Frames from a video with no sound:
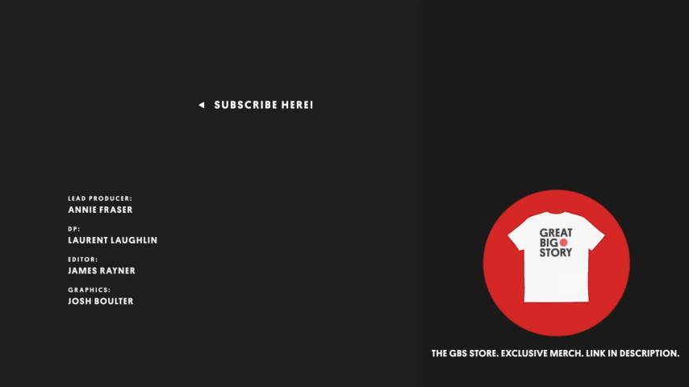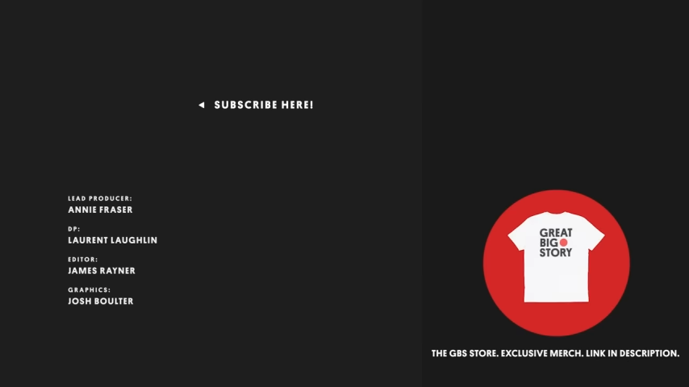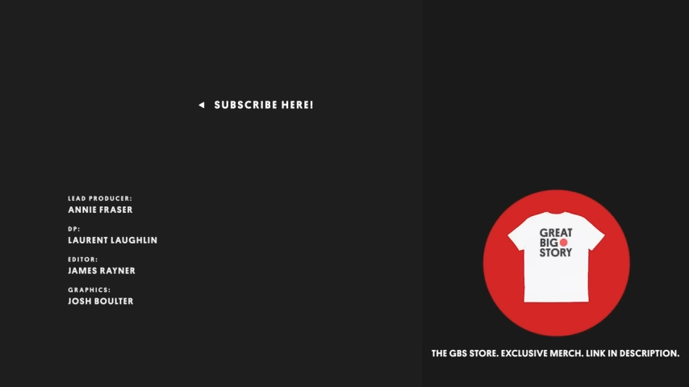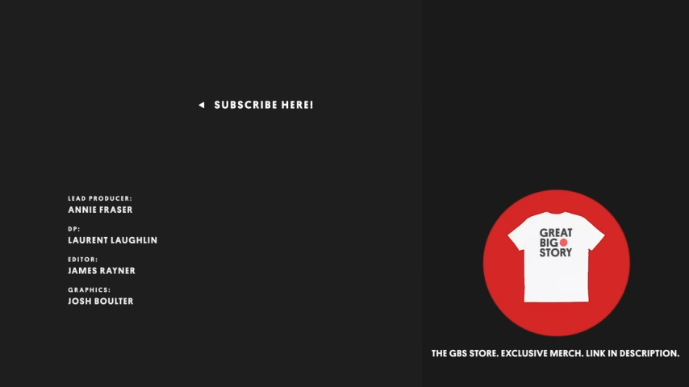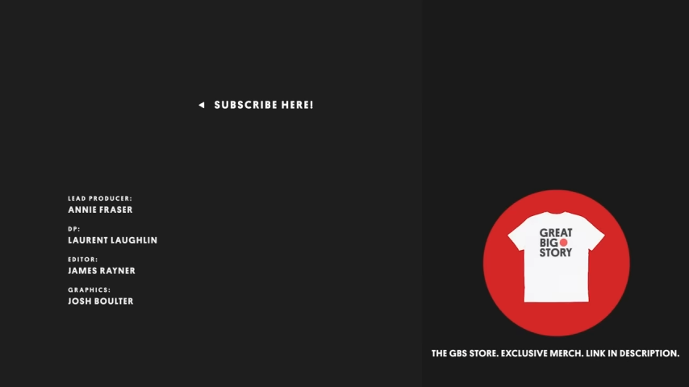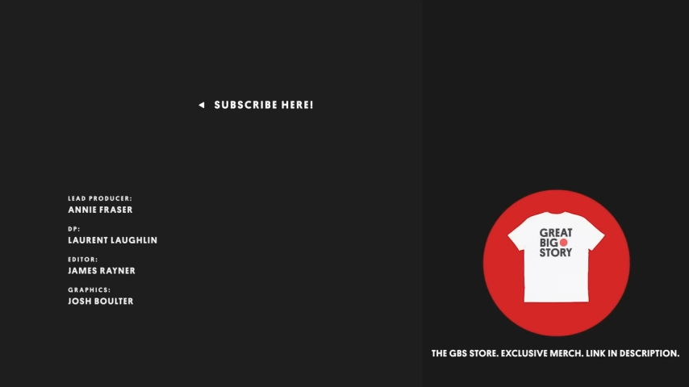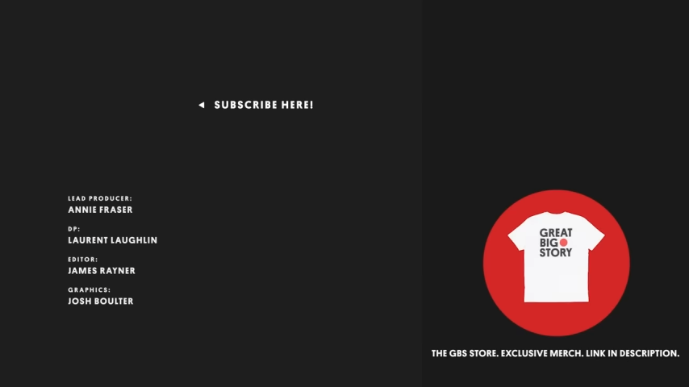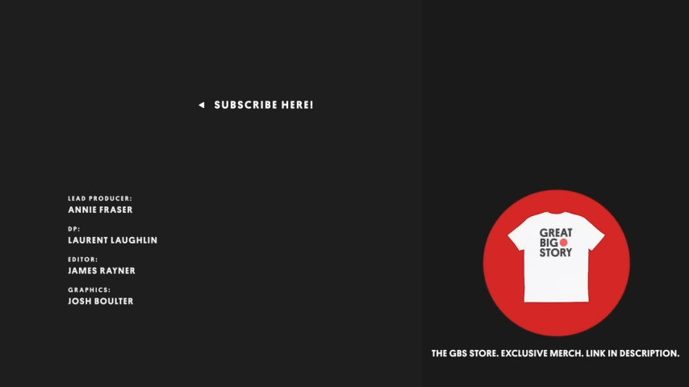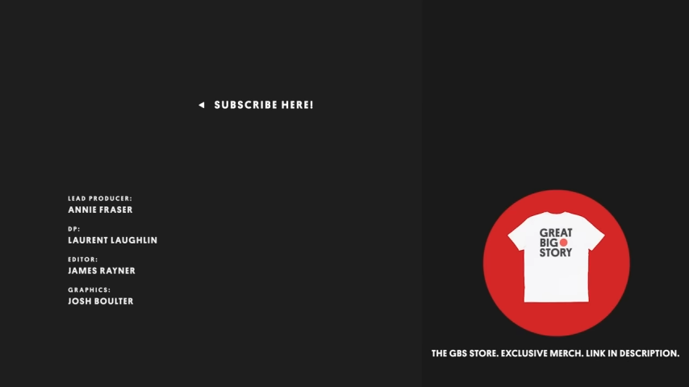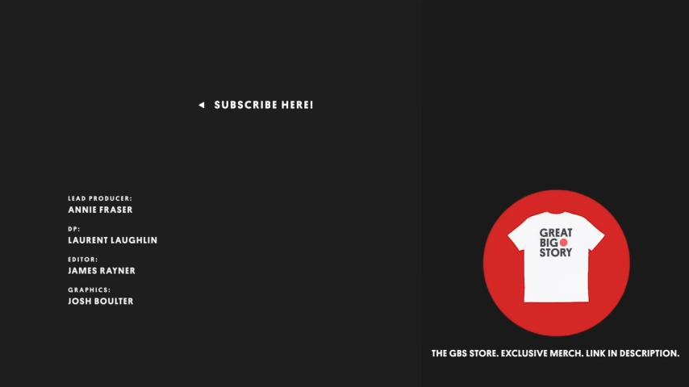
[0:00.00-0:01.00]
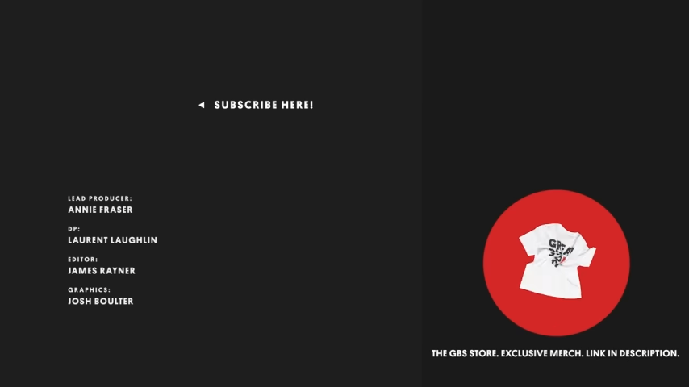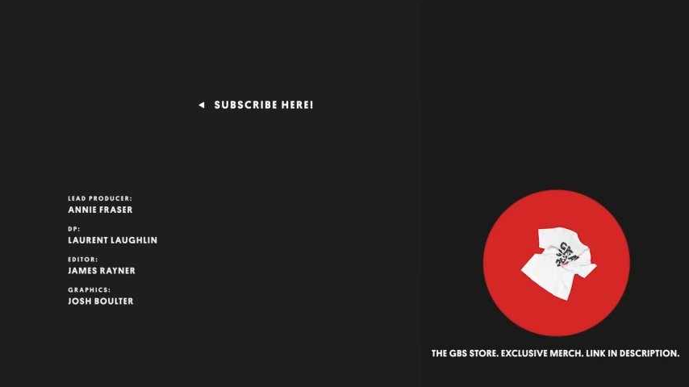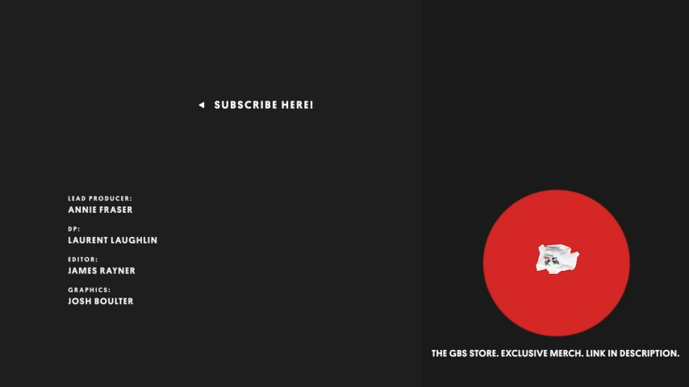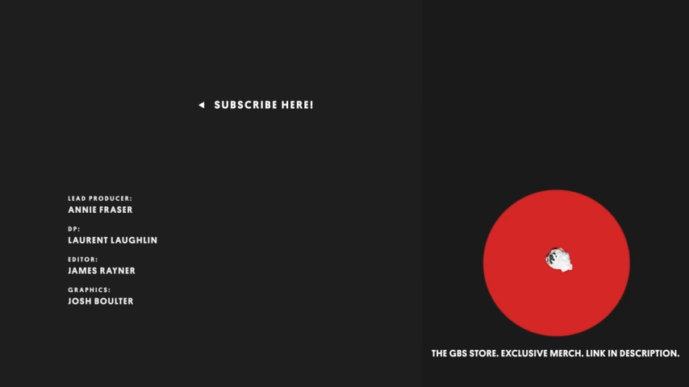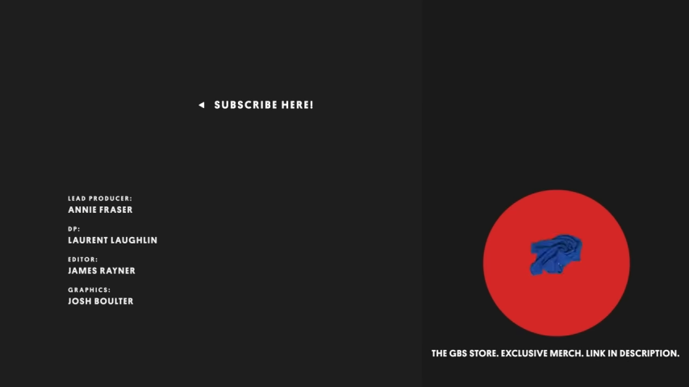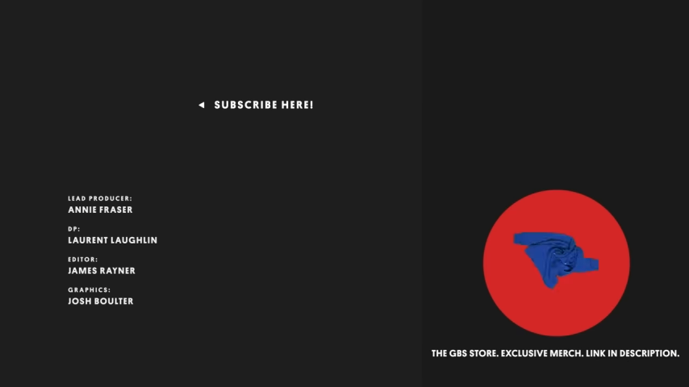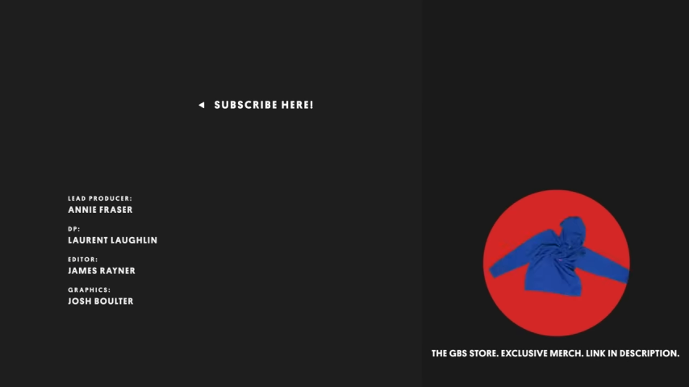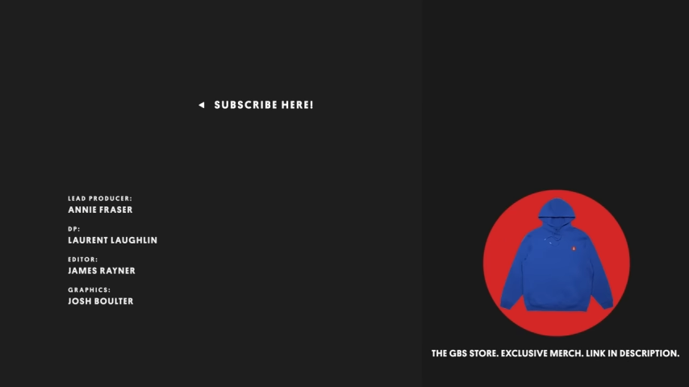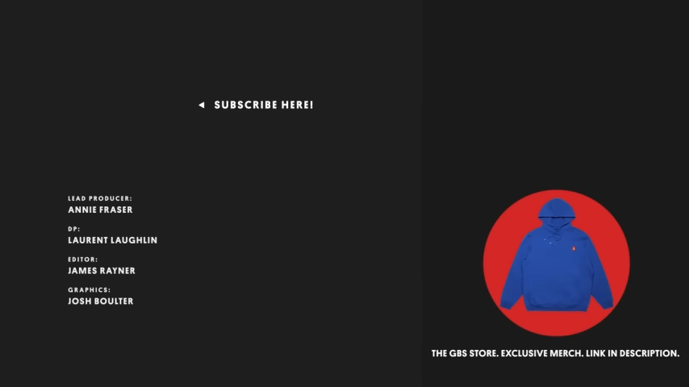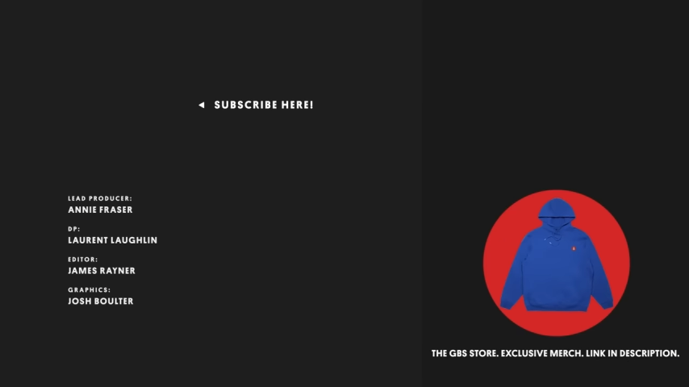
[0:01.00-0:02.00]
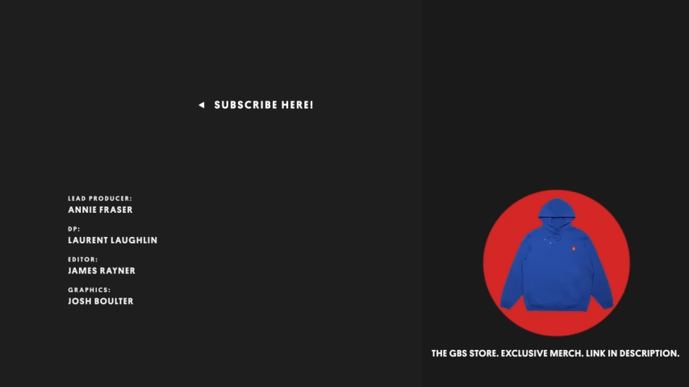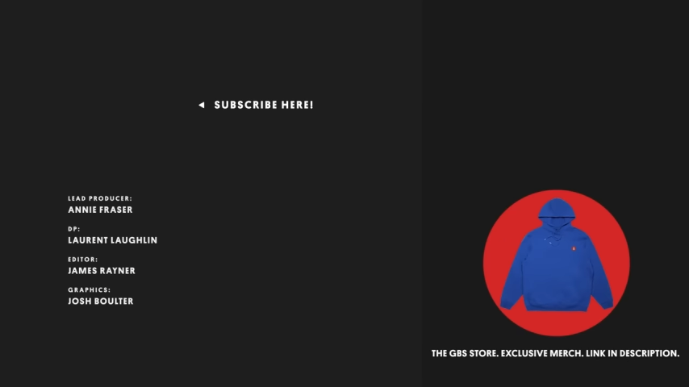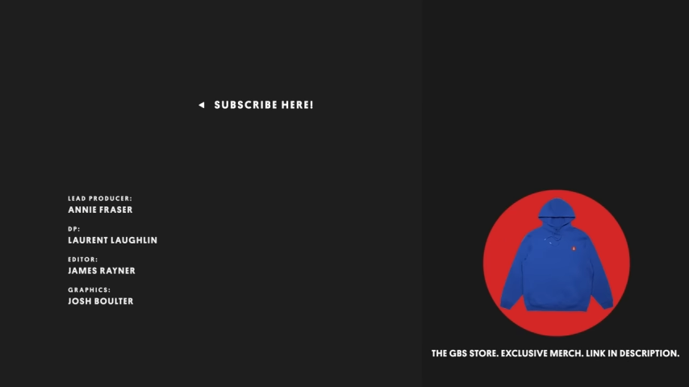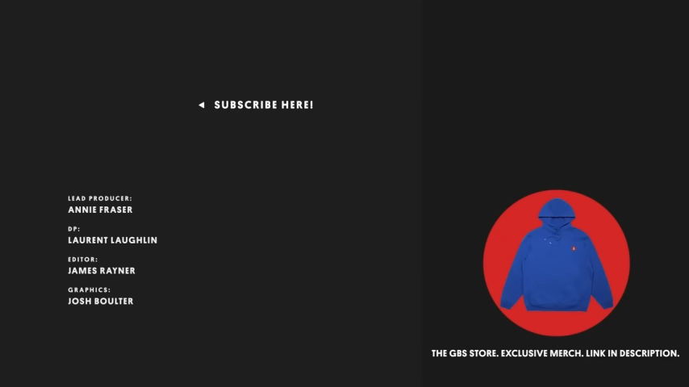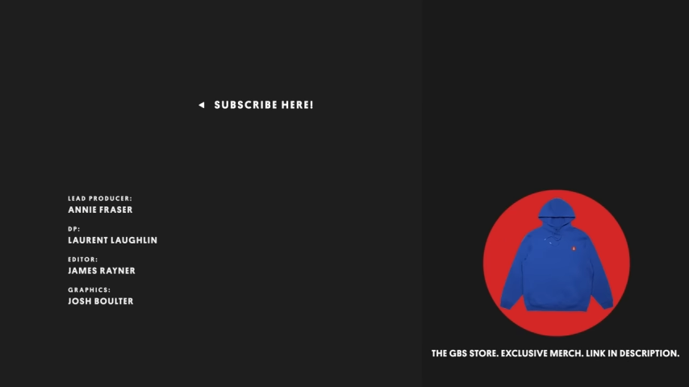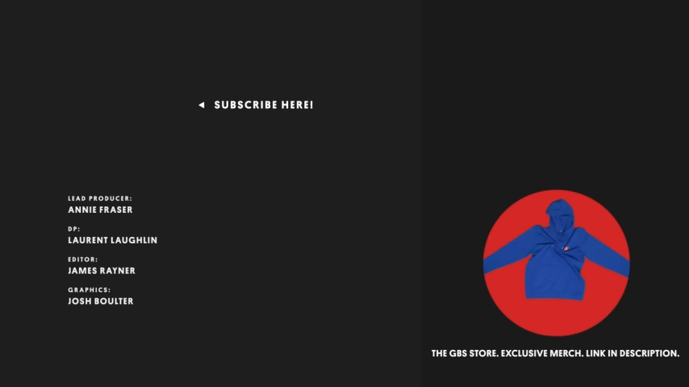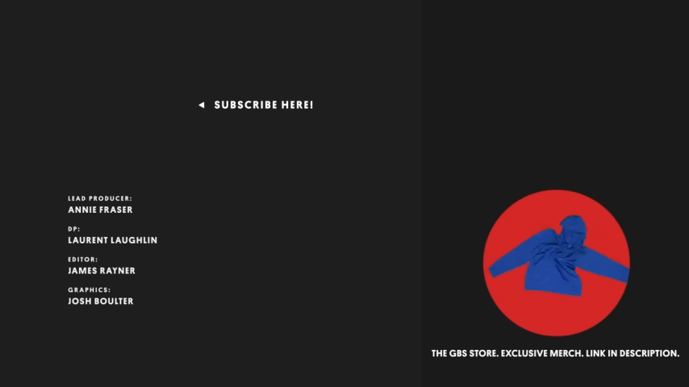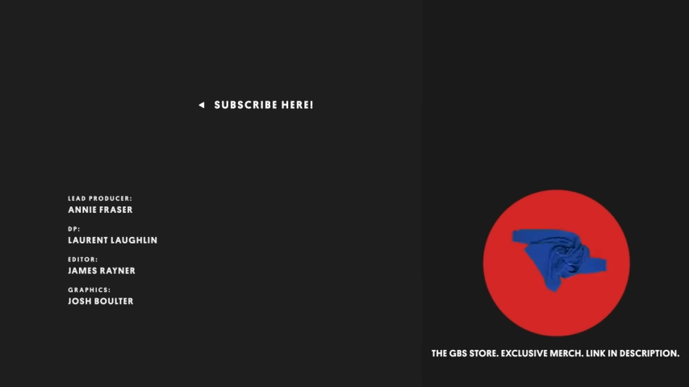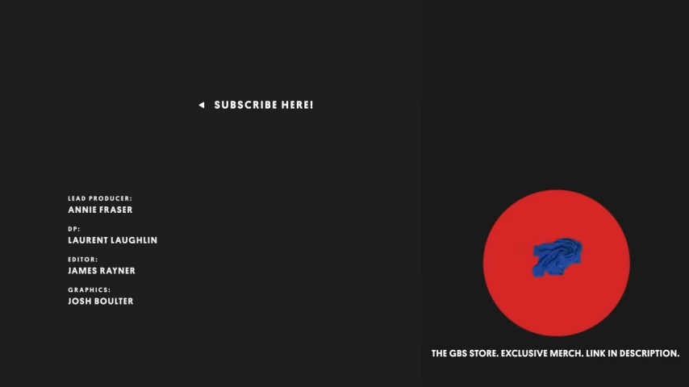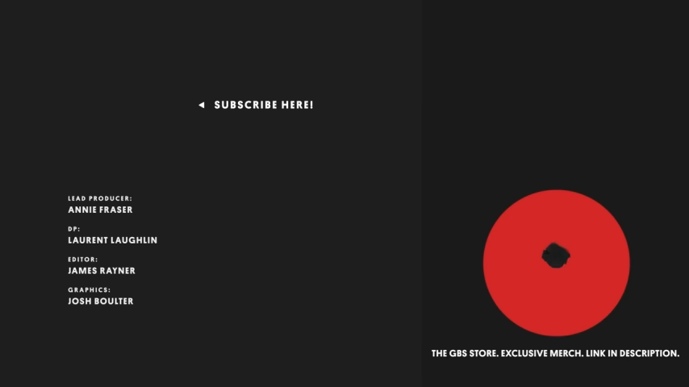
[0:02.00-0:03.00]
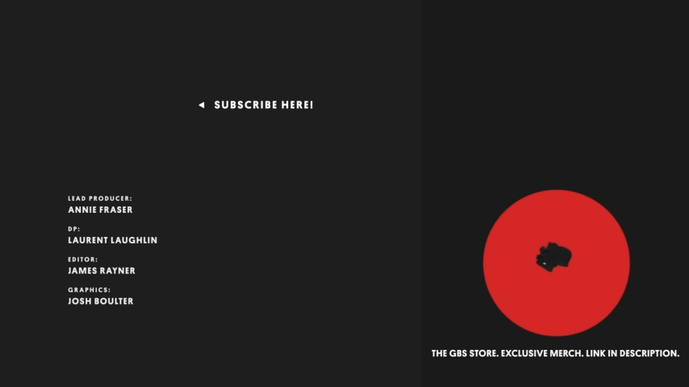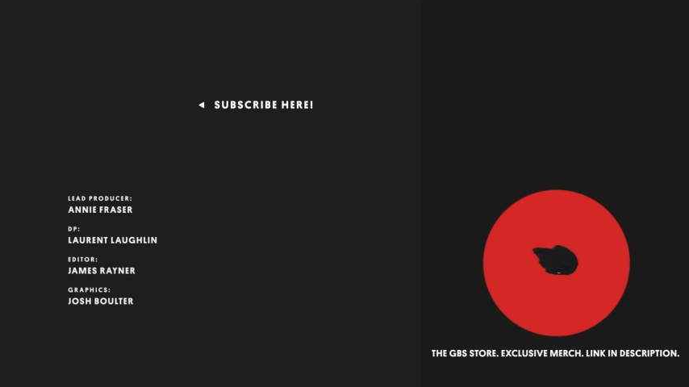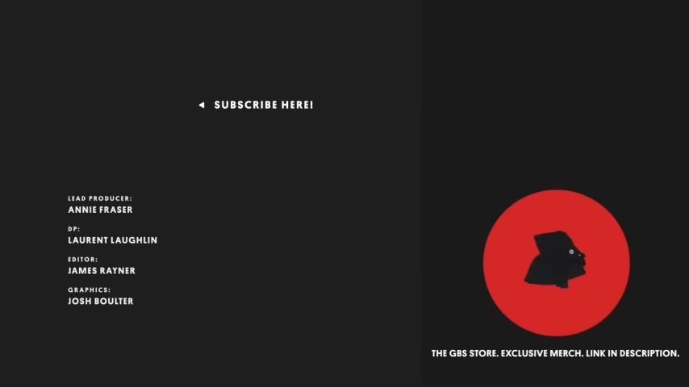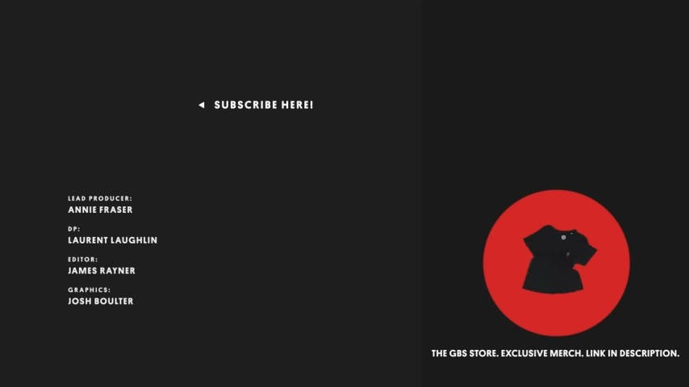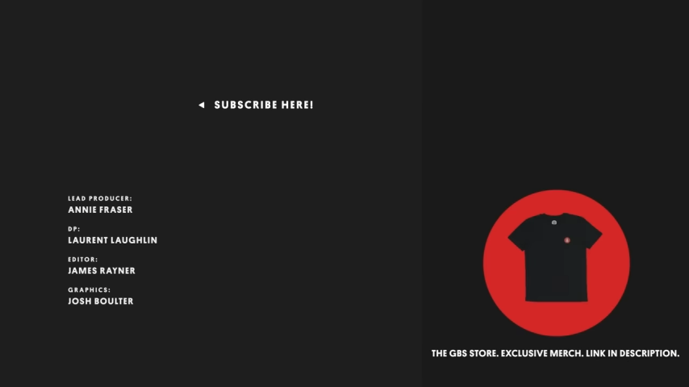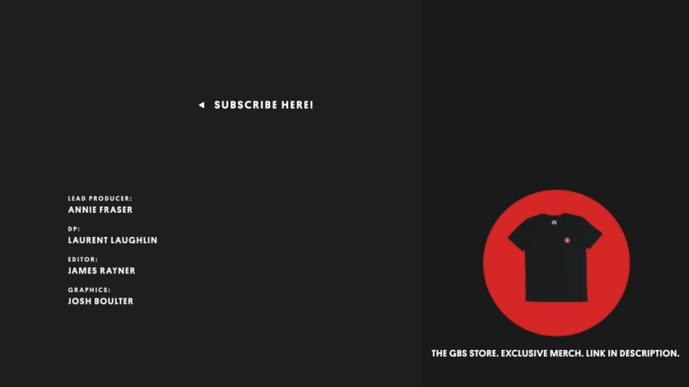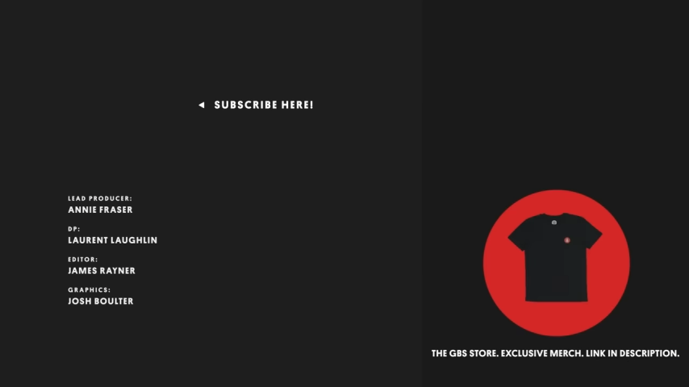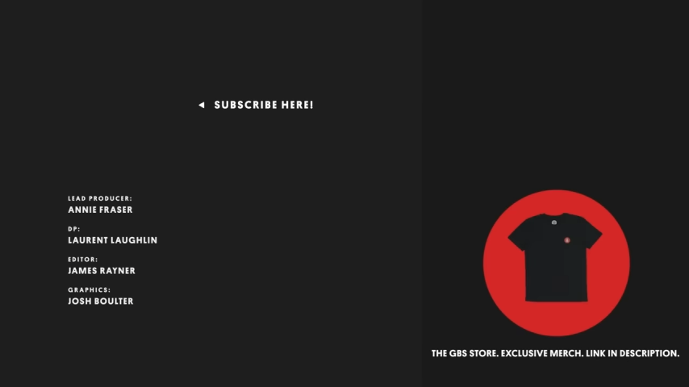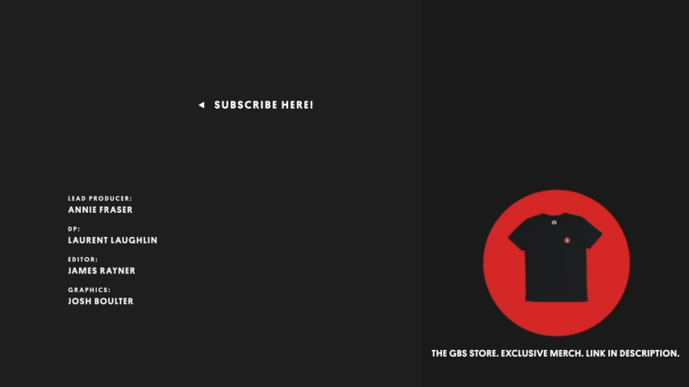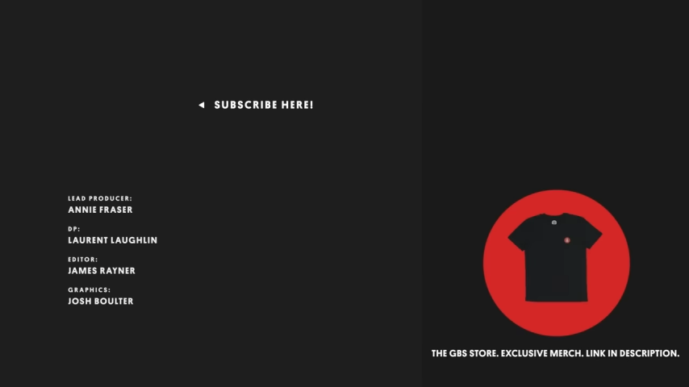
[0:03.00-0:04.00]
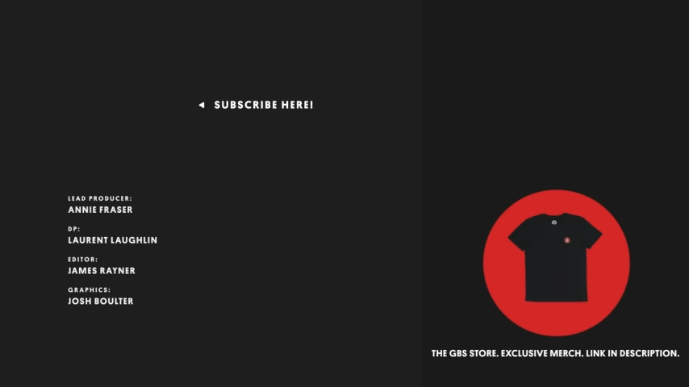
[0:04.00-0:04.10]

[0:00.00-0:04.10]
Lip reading: Nobody's mouth can be seen.